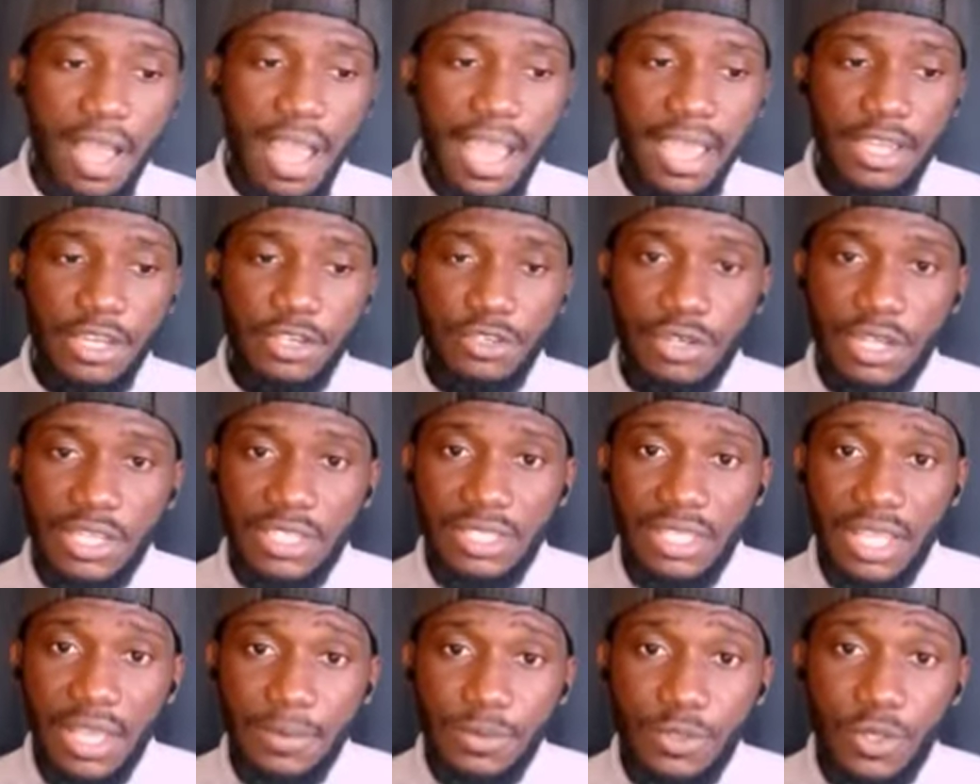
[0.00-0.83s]
high
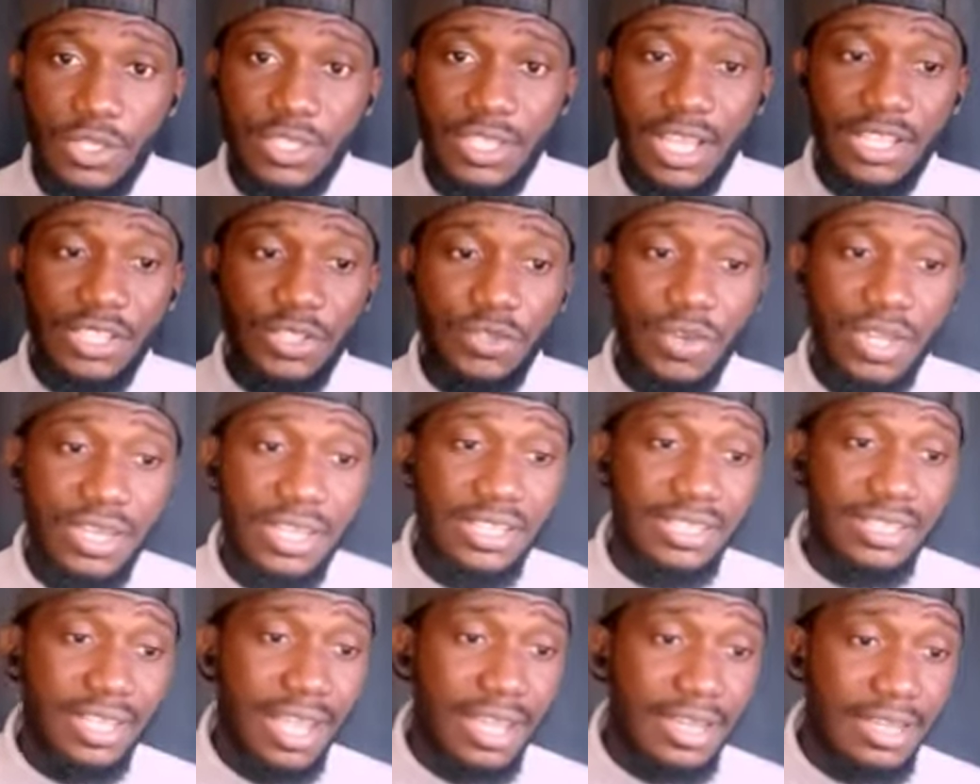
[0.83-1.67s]
interest debts, such as
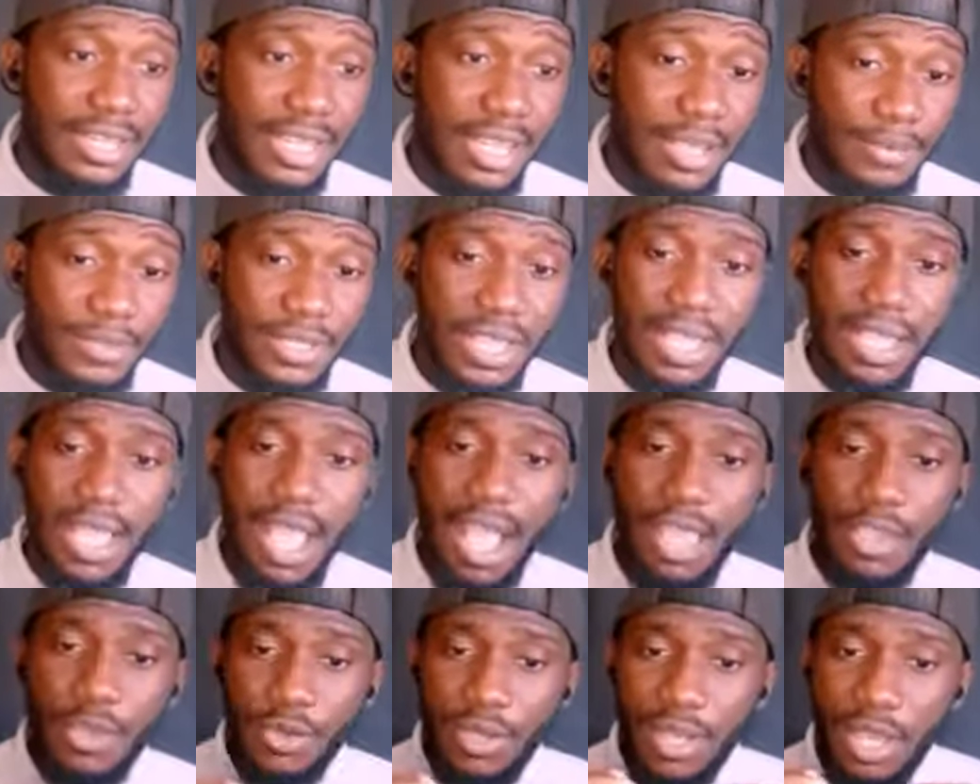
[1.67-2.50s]
credit card debt,
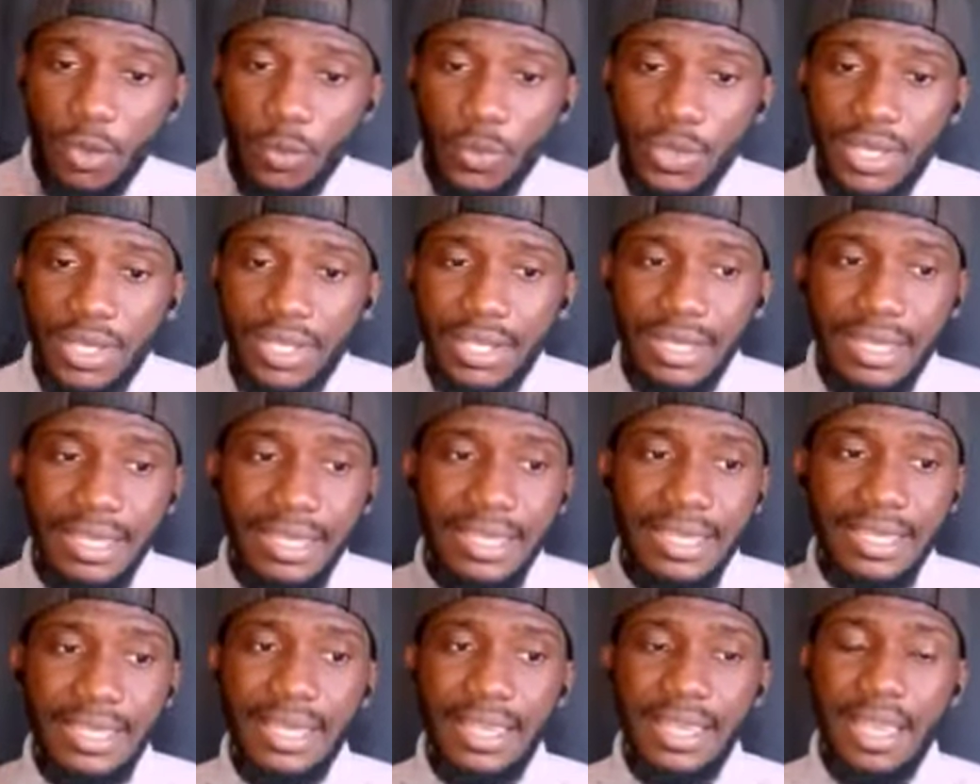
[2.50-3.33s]
you can
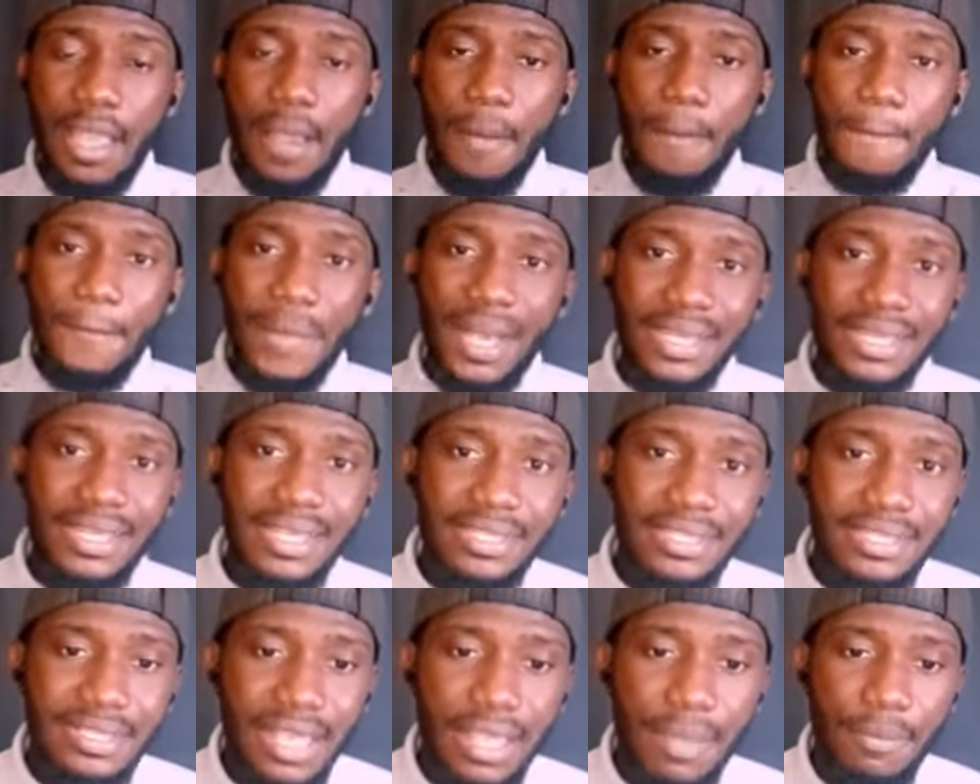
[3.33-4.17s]
quickly
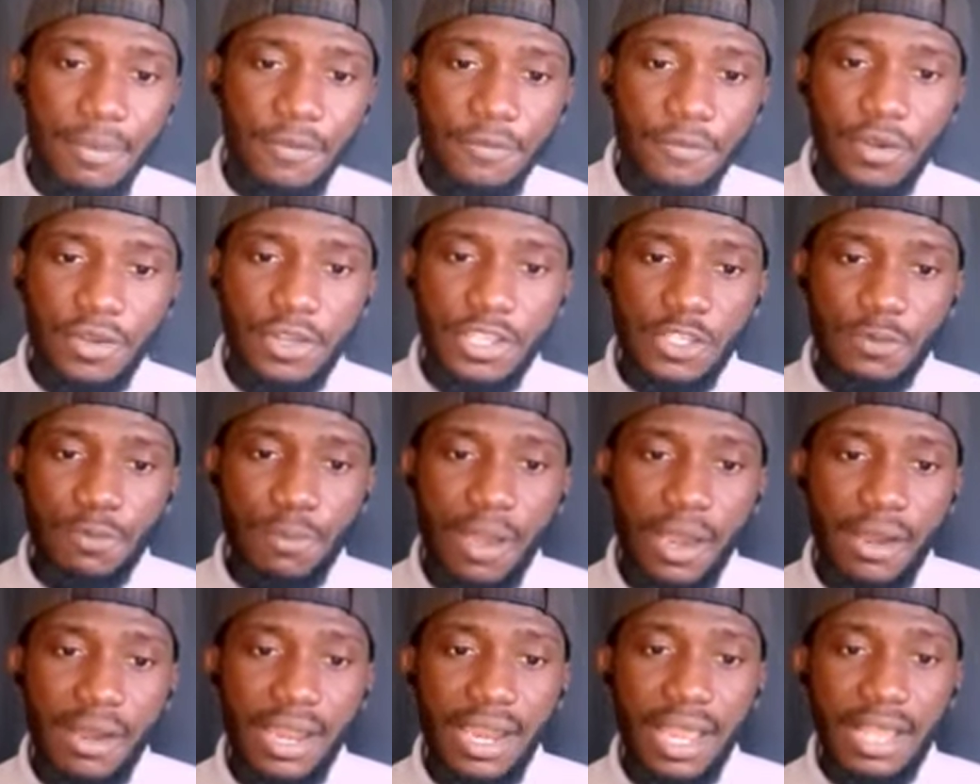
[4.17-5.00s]
manage them before they
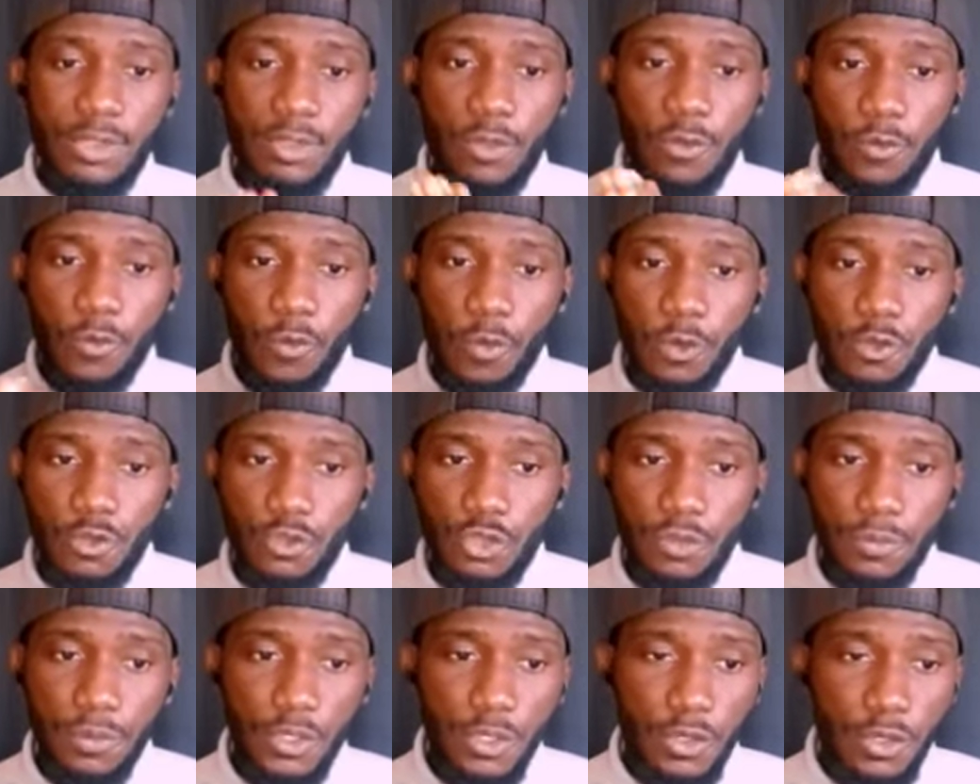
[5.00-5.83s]
spiral out of
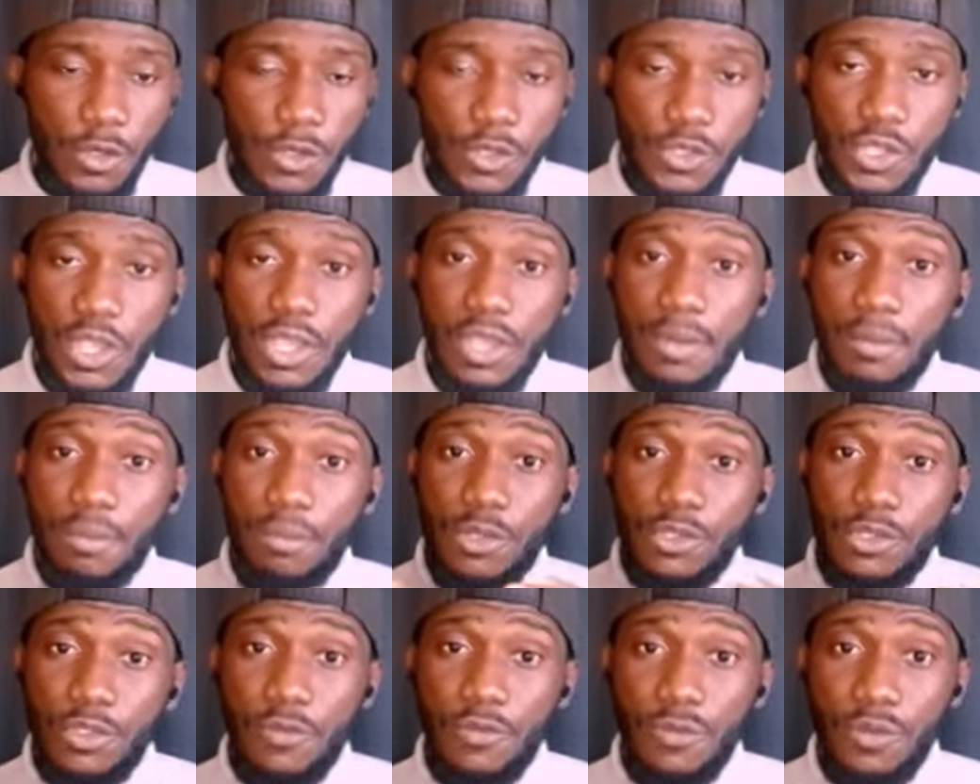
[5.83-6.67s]
control, because
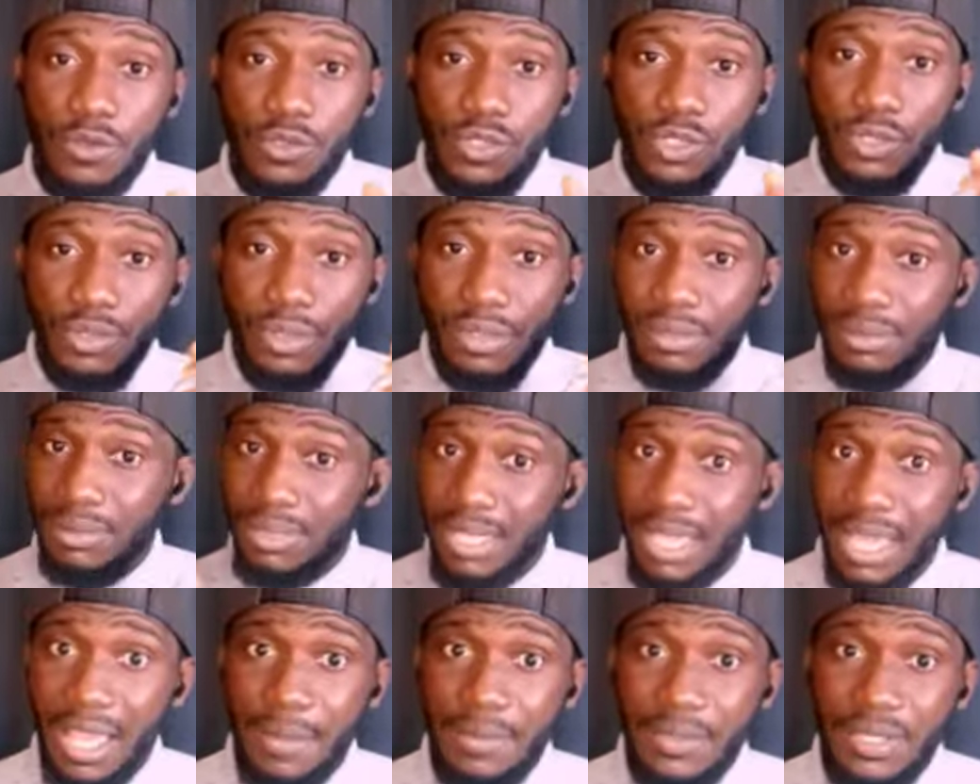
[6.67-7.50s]
most of those
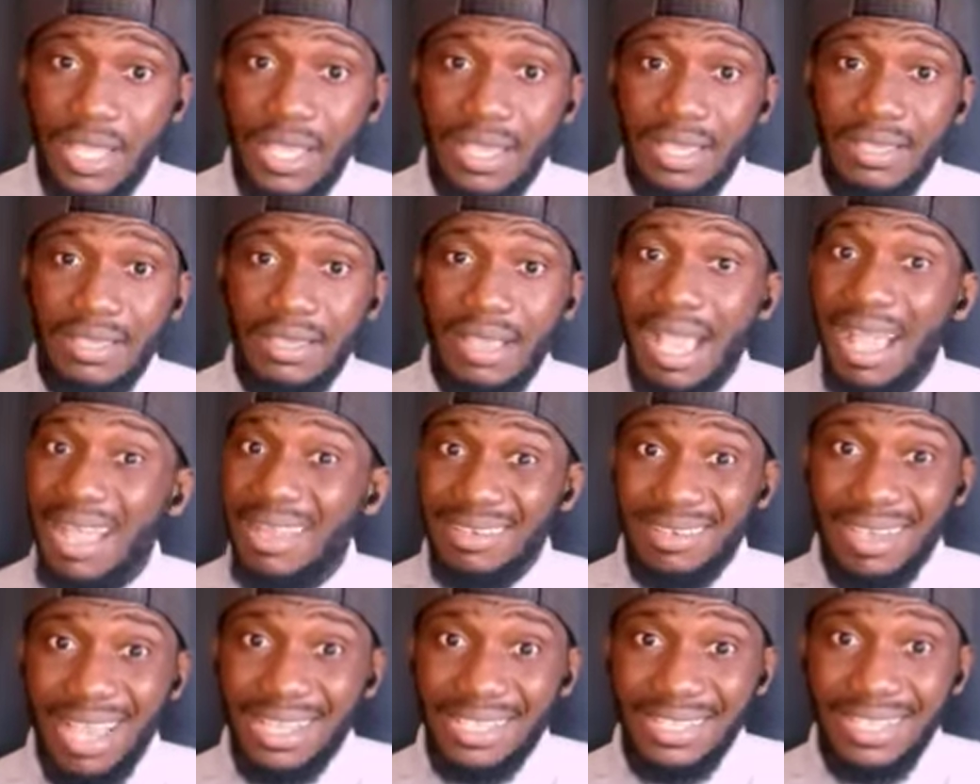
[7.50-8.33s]
debts,
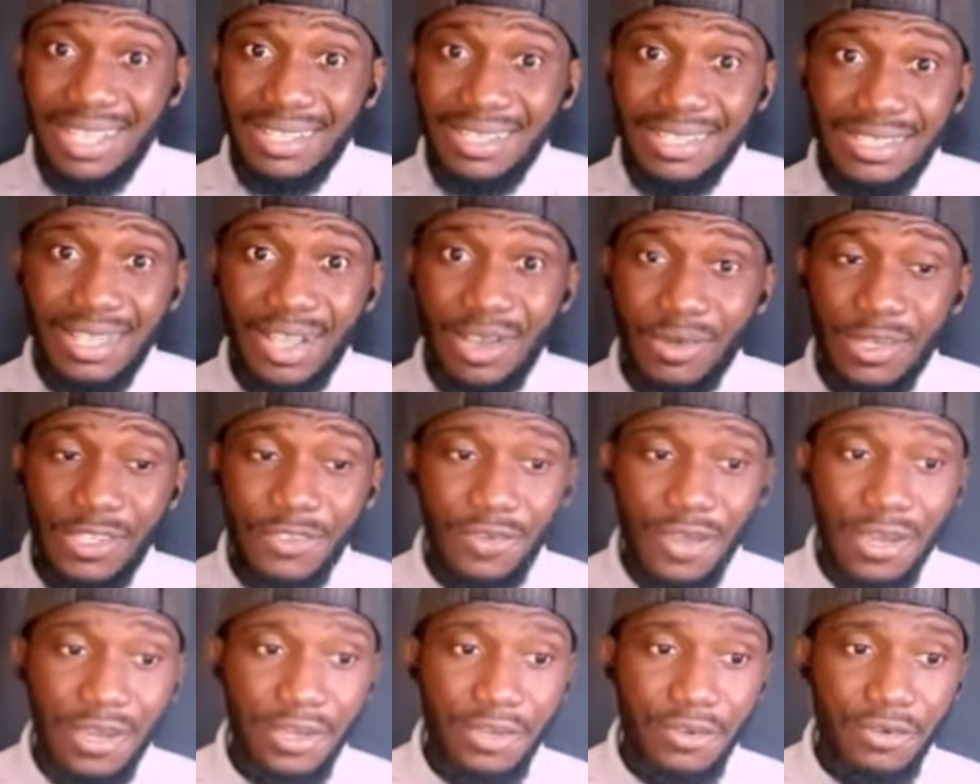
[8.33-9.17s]
their charges are
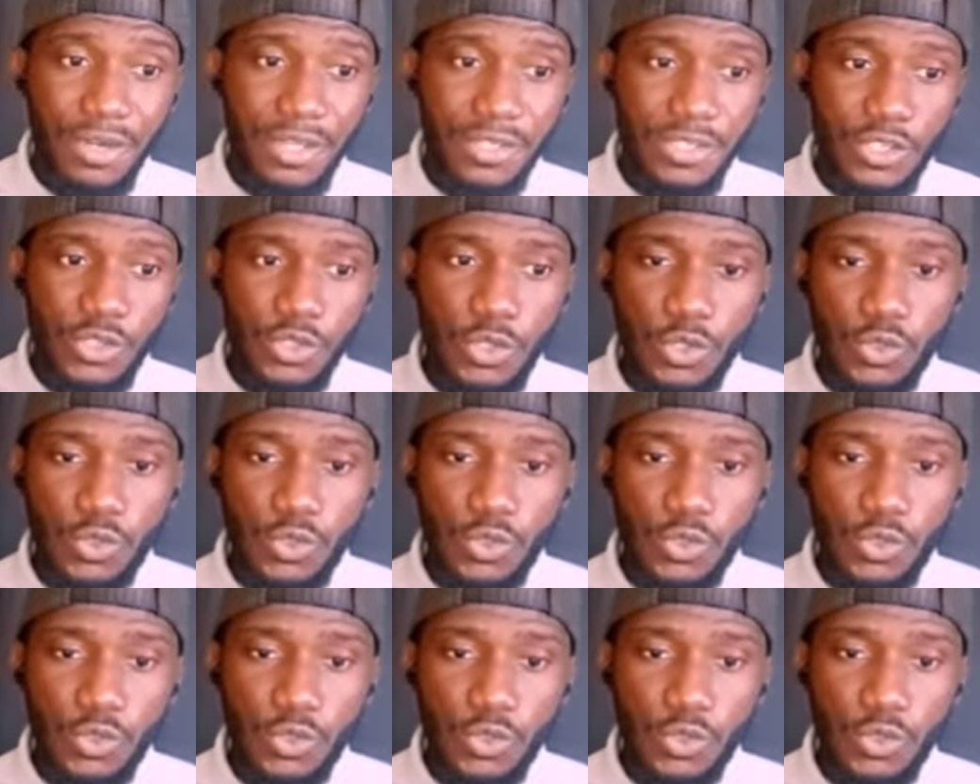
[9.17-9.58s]
always very crazy.